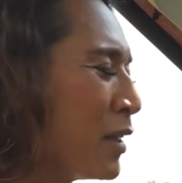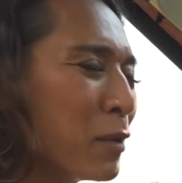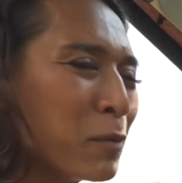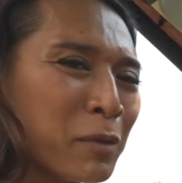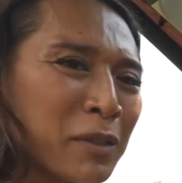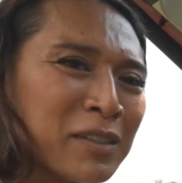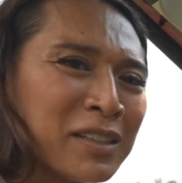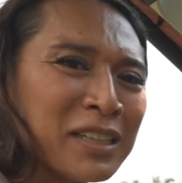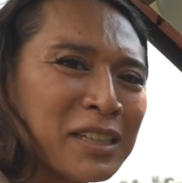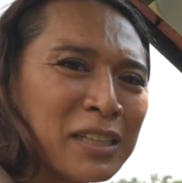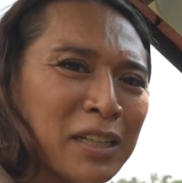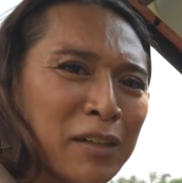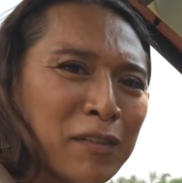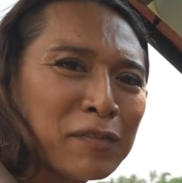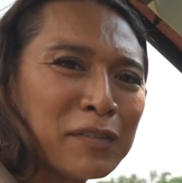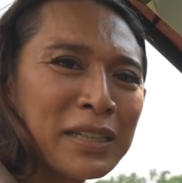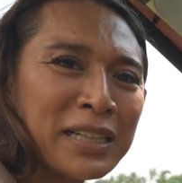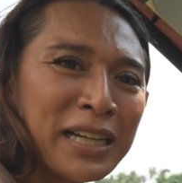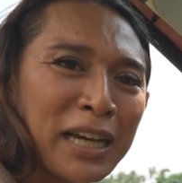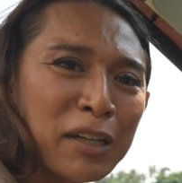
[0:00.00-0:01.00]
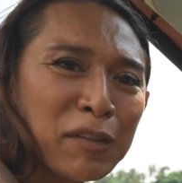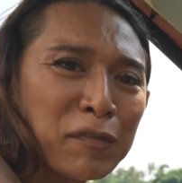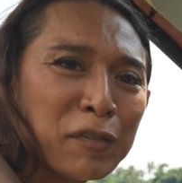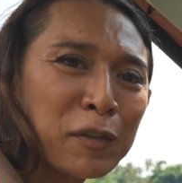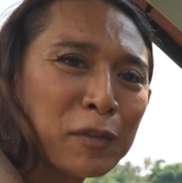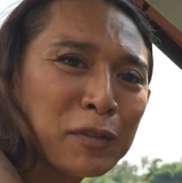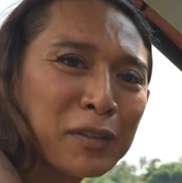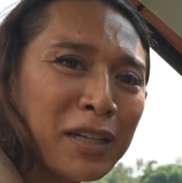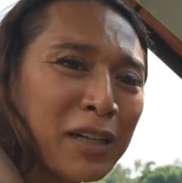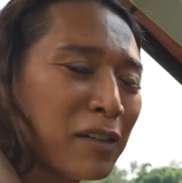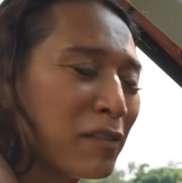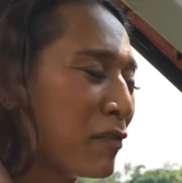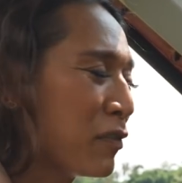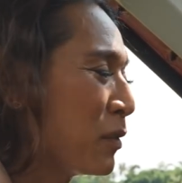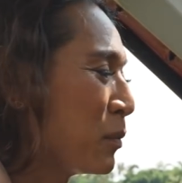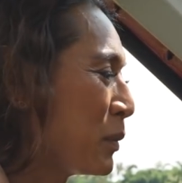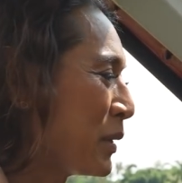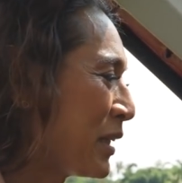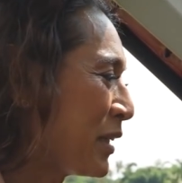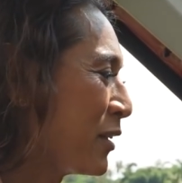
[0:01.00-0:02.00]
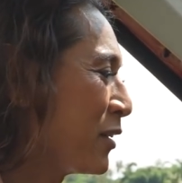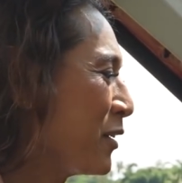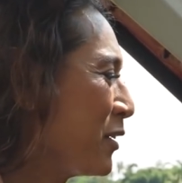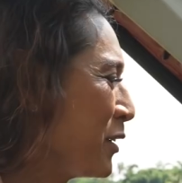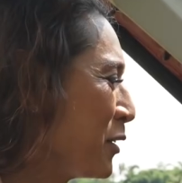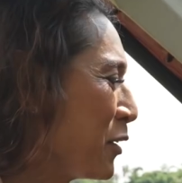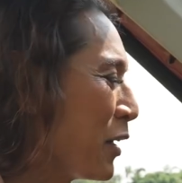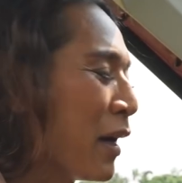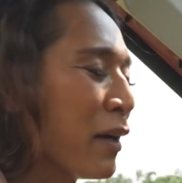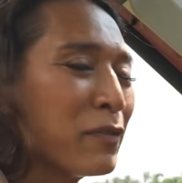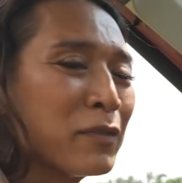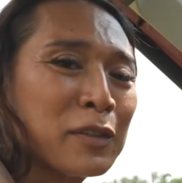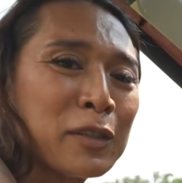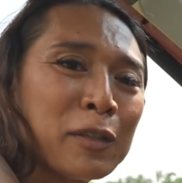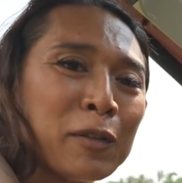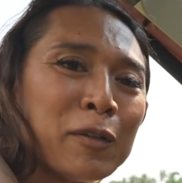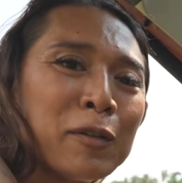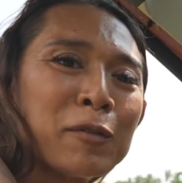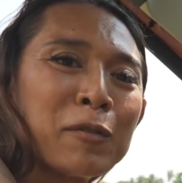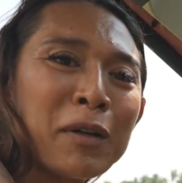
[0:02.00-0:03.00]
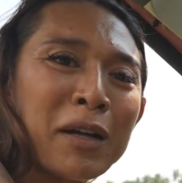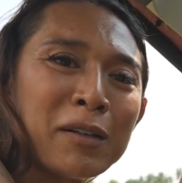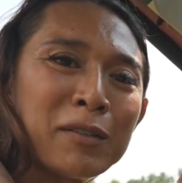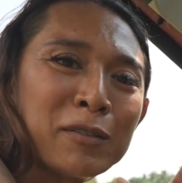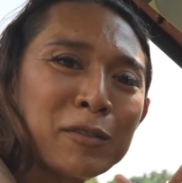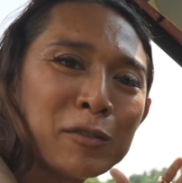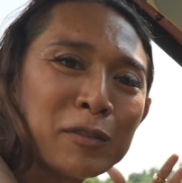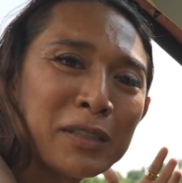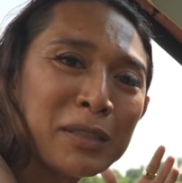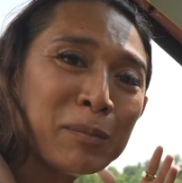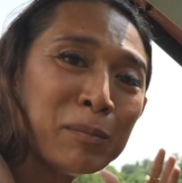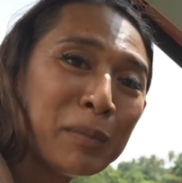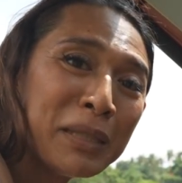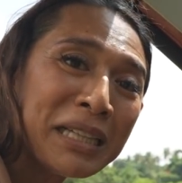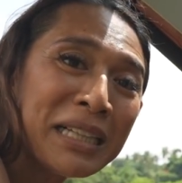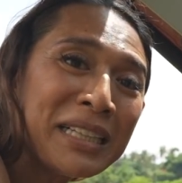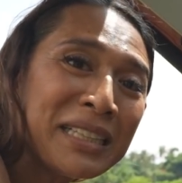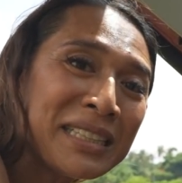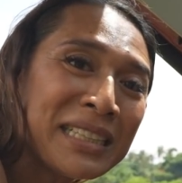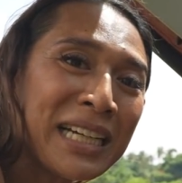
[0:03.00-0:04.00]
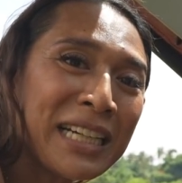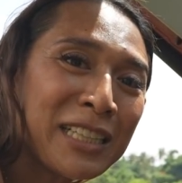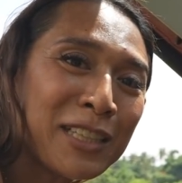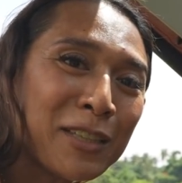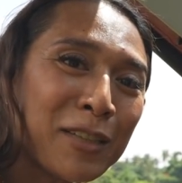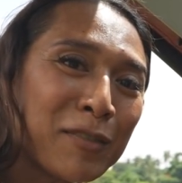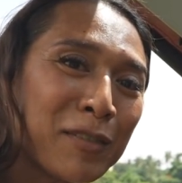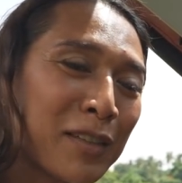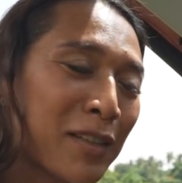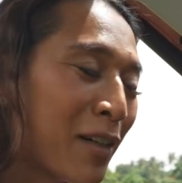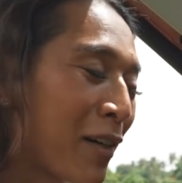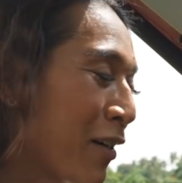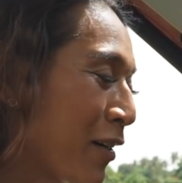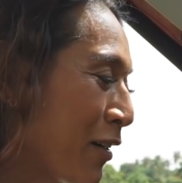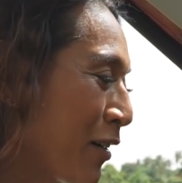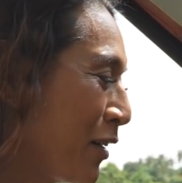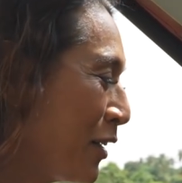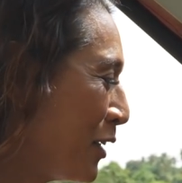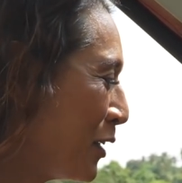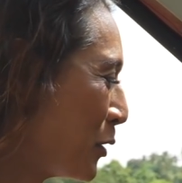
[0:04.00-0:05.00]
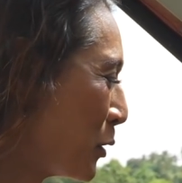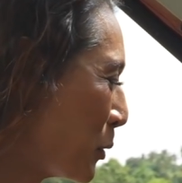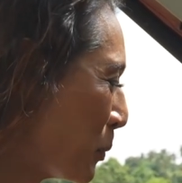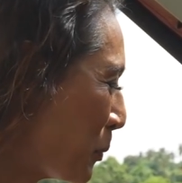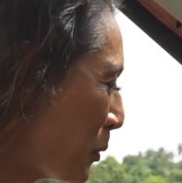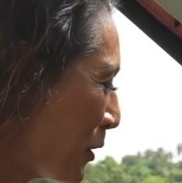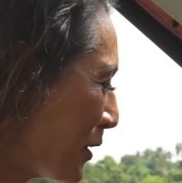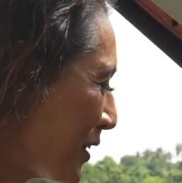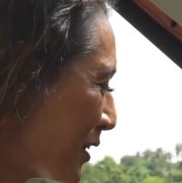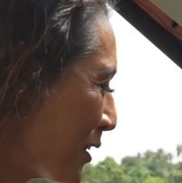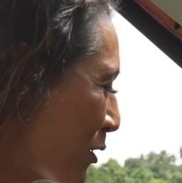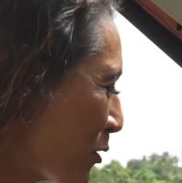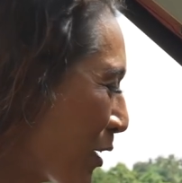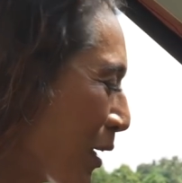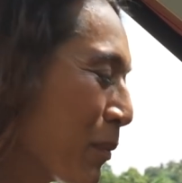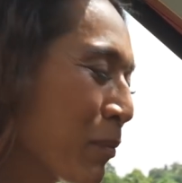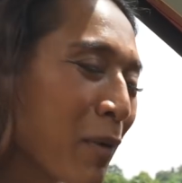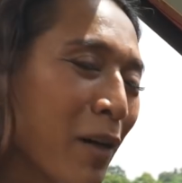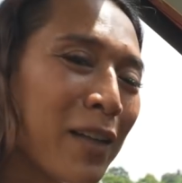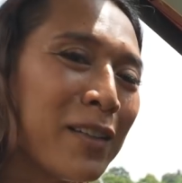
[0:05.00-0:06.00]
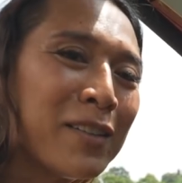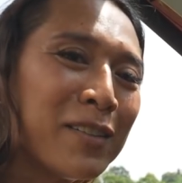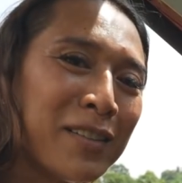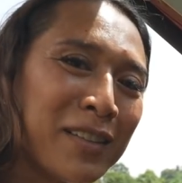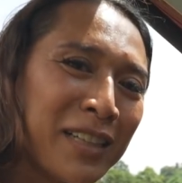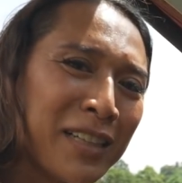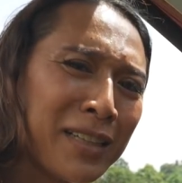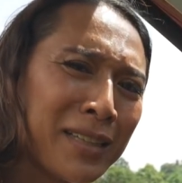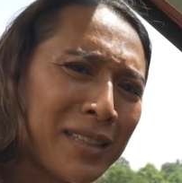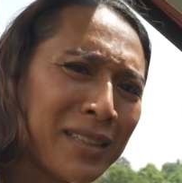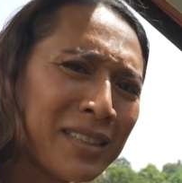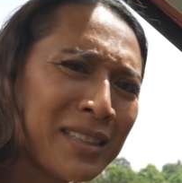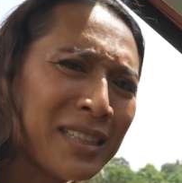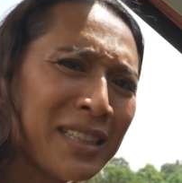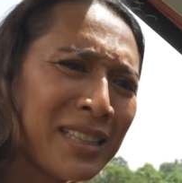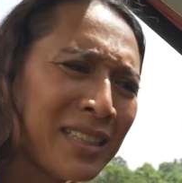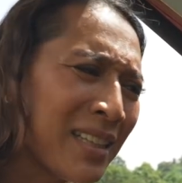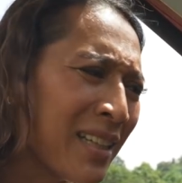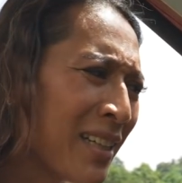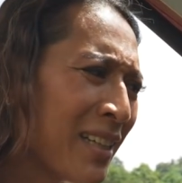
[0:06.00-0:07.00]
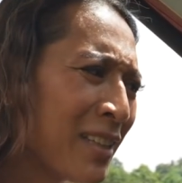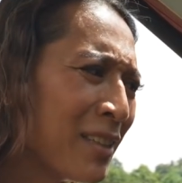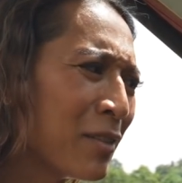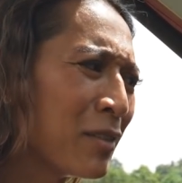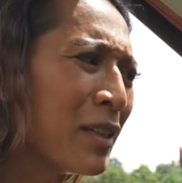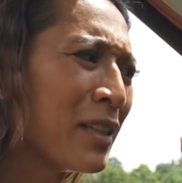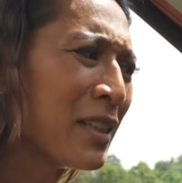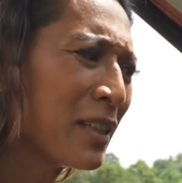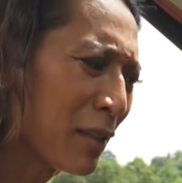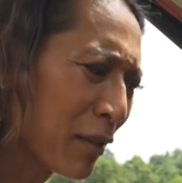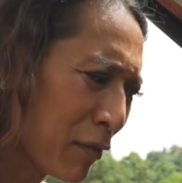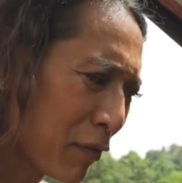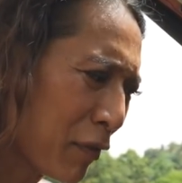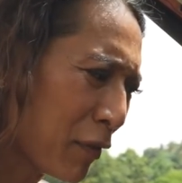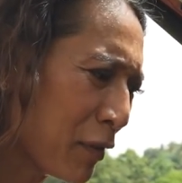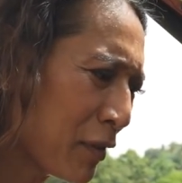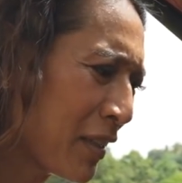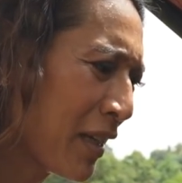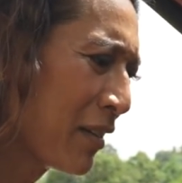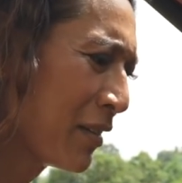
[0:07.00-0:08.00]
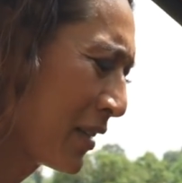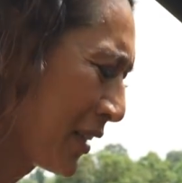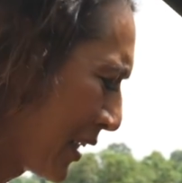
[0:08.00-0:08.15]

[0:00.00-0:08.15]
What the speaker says: Weirdly enough, they can't fold down from here. You have to go around to the middle section of the car to pull a strap underneath the seat so that it can fold down